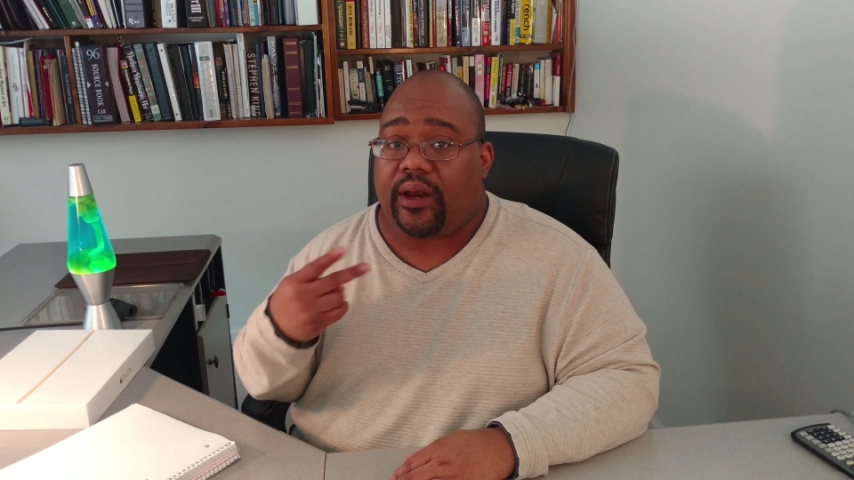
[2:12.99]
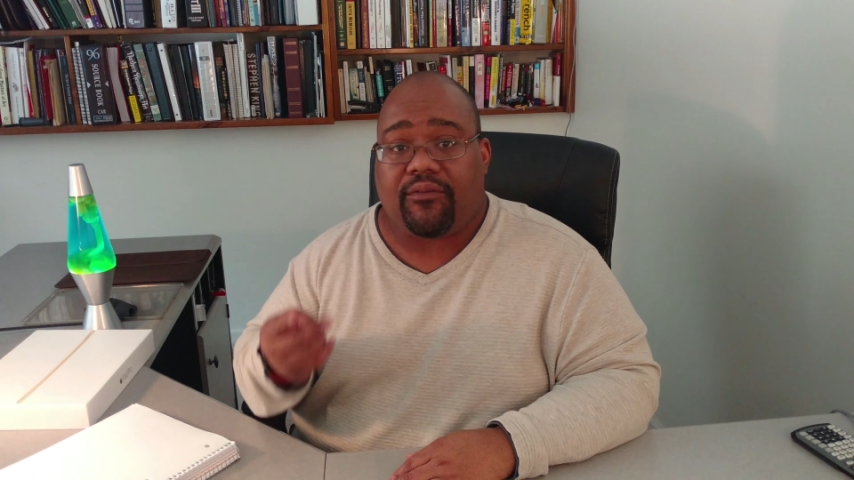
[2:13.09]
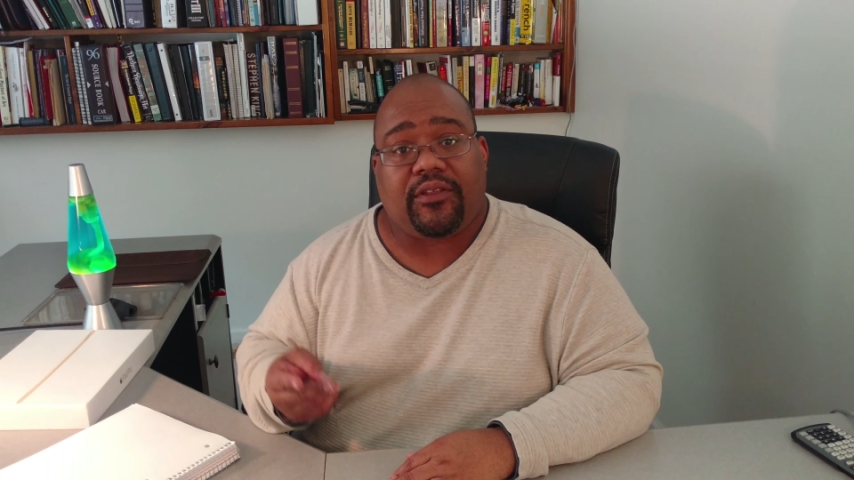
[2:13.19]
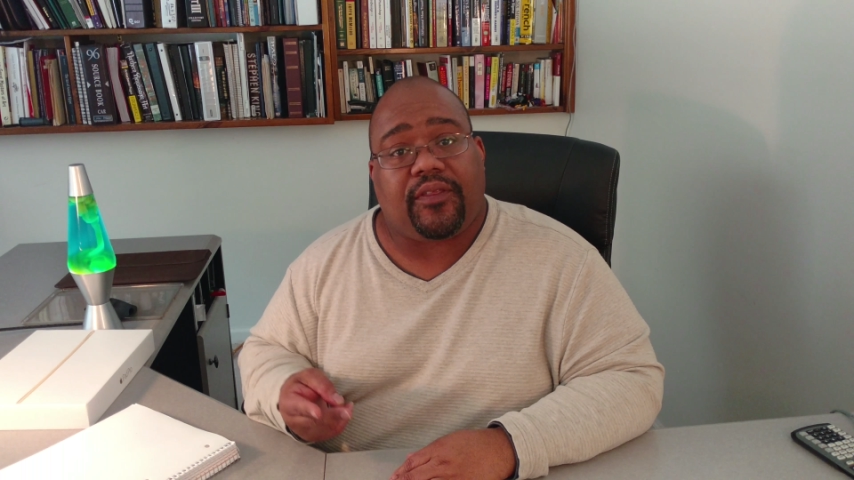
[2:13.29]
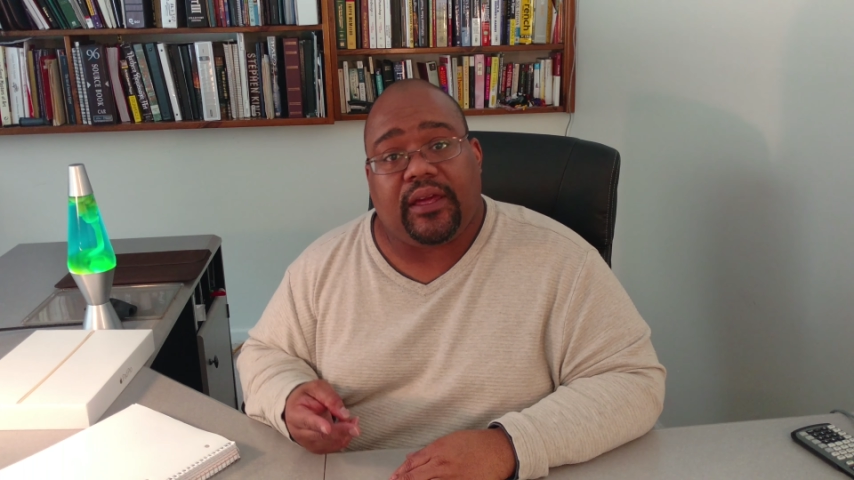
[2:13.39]

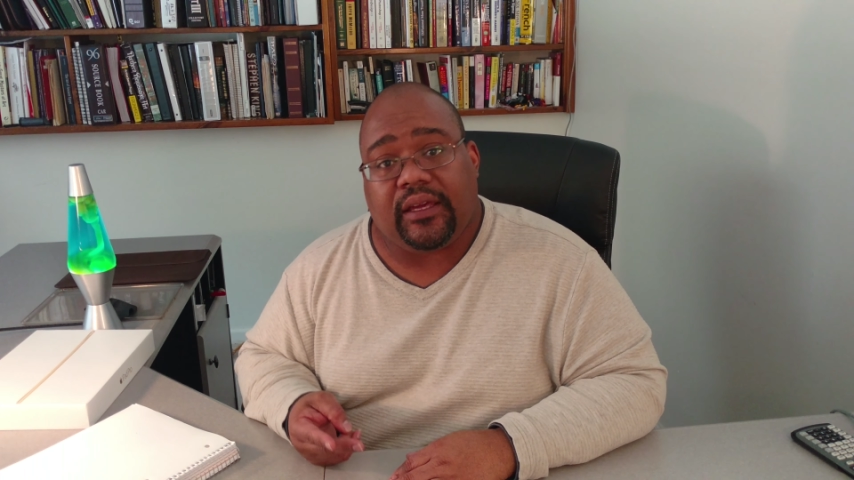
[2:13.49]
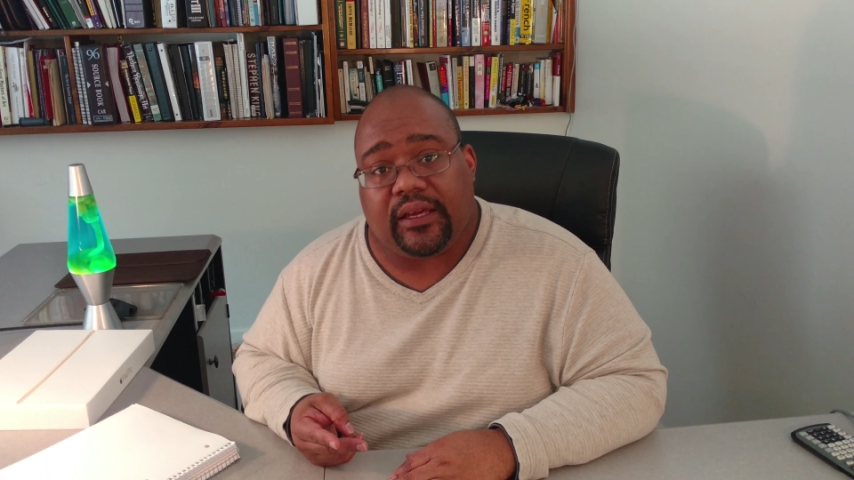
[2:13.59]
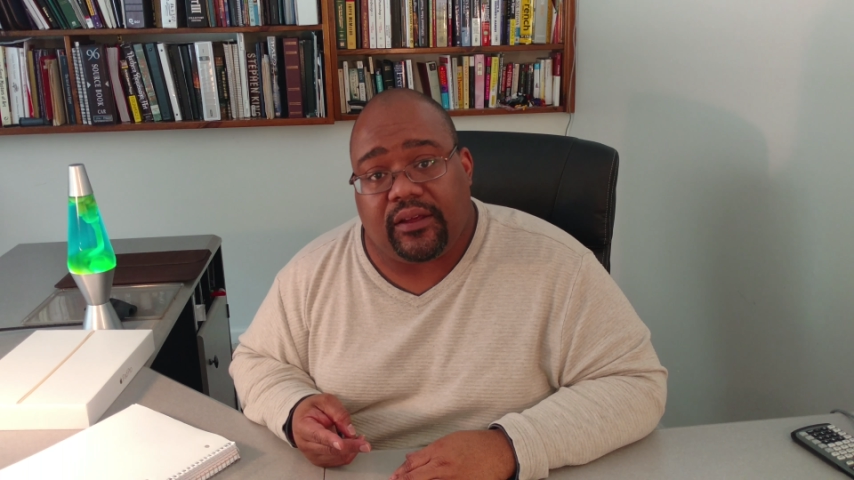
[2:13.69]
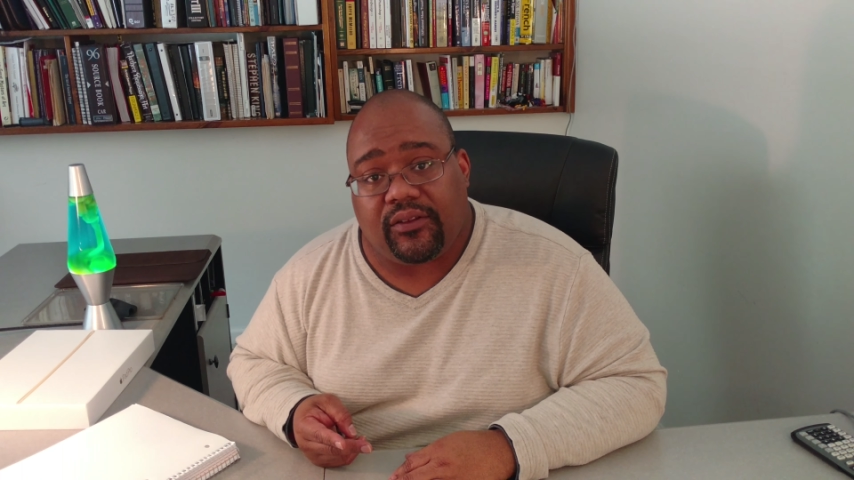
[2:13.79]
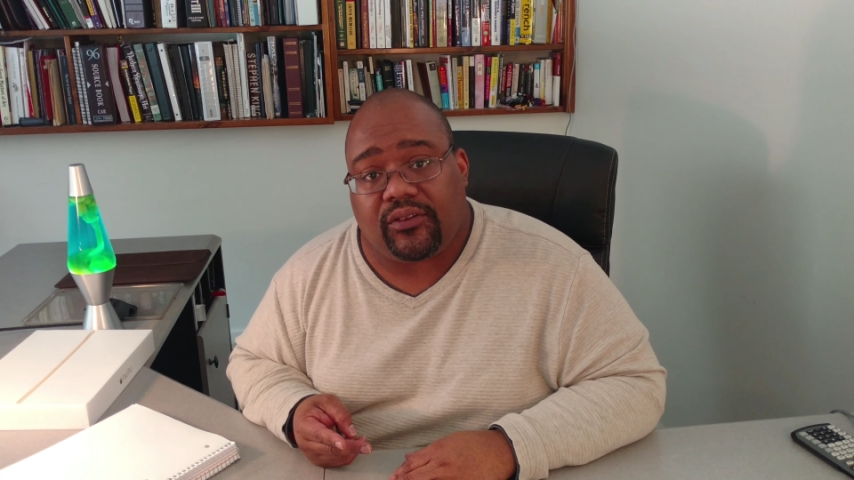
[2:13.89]
everything
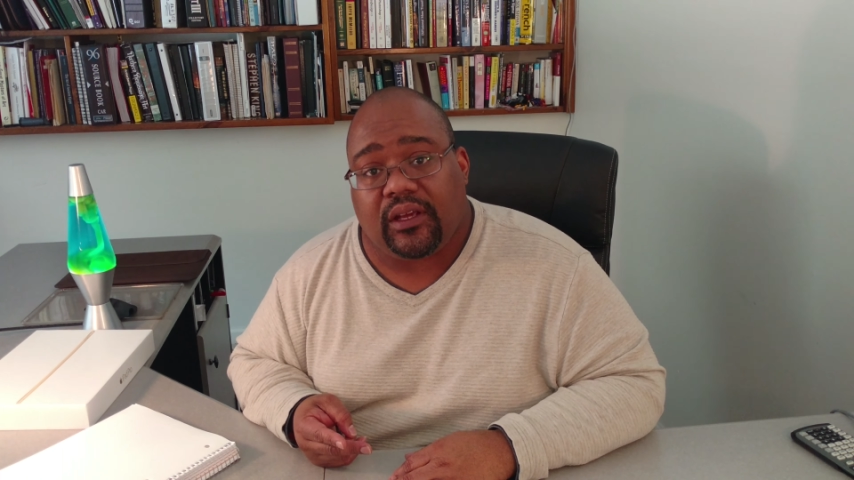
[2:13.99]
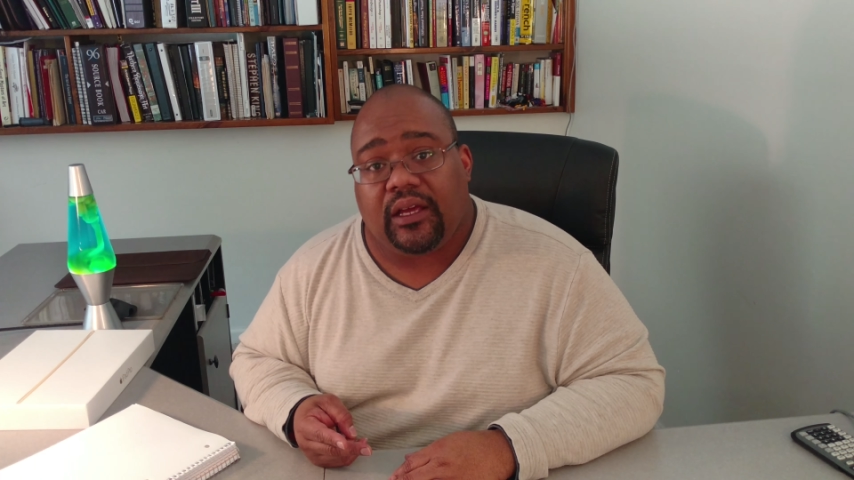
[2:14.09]
is,